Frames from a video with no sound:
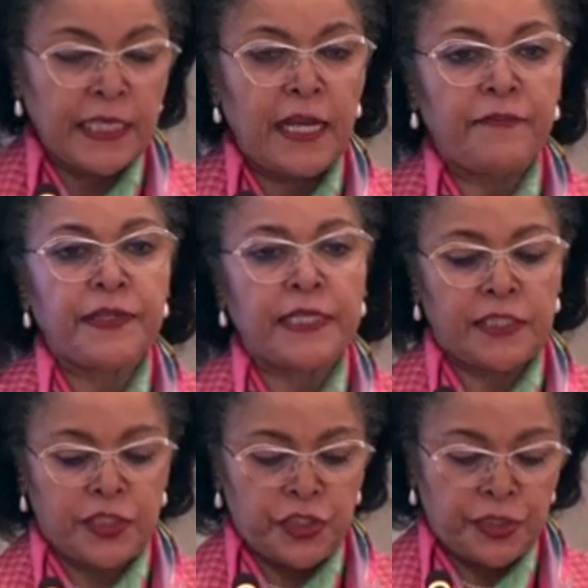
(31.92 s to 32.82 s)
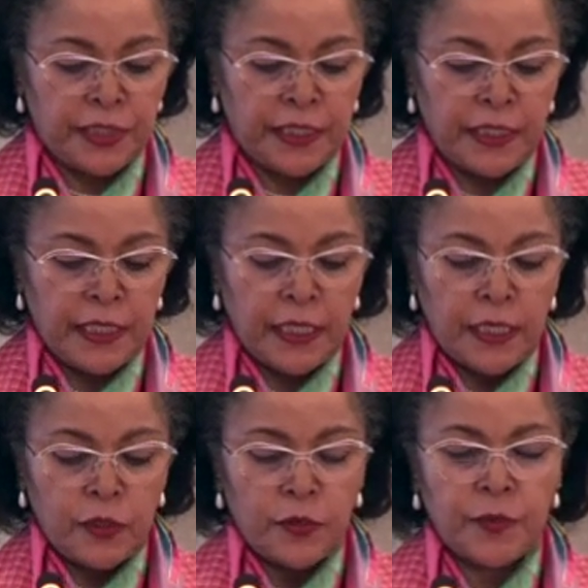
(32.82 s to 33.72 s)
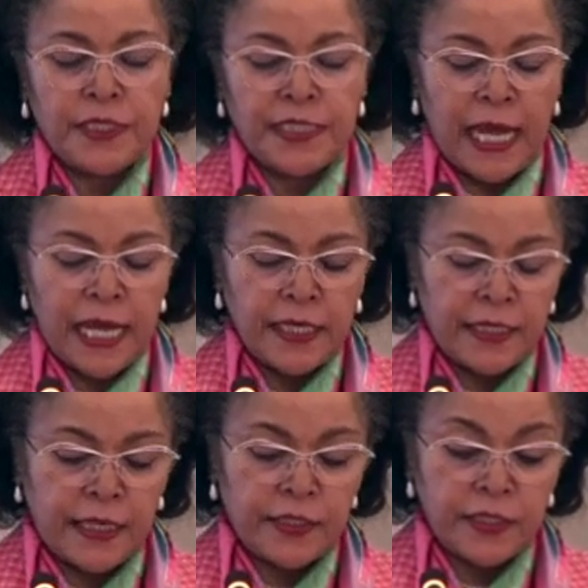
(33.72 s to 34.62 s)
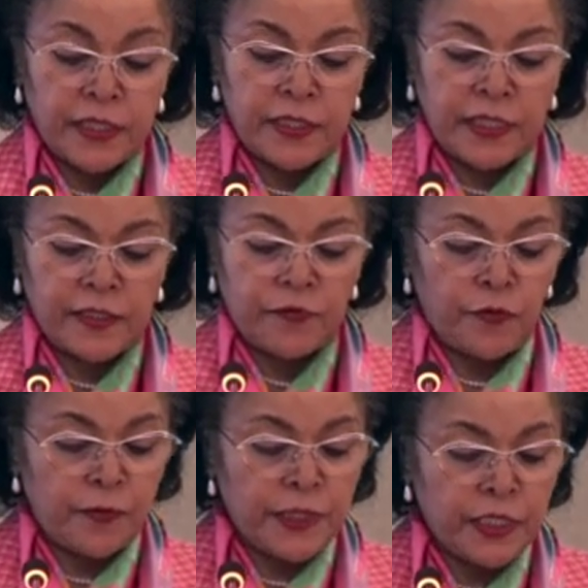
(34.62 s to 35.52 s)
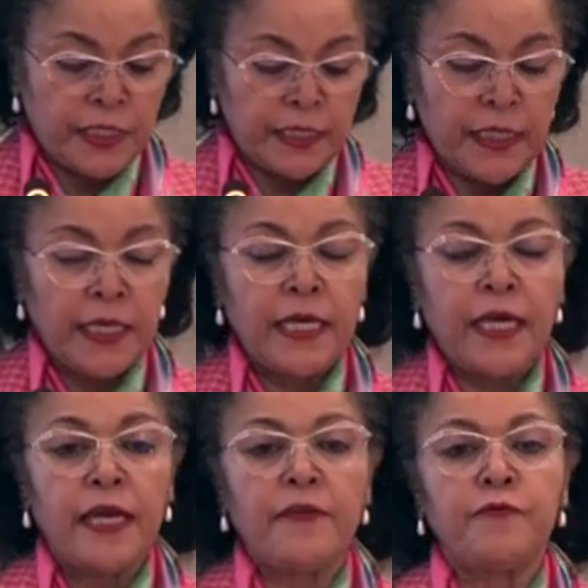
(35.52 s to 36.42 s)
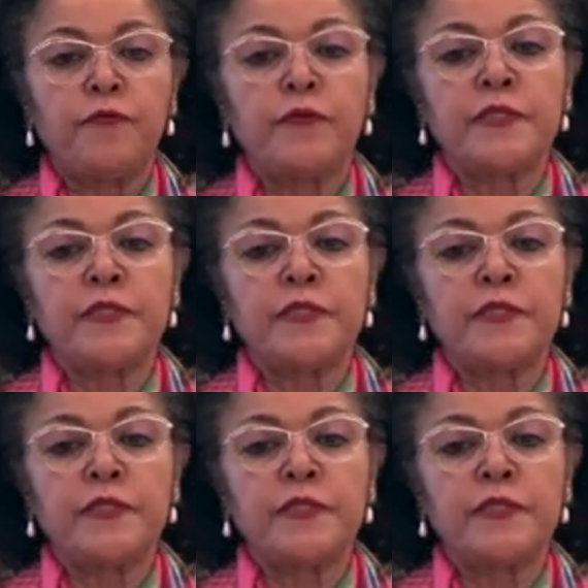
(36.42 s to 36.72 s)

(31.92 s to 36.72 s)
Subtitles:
in Africa's journey towards agricultural transformation and food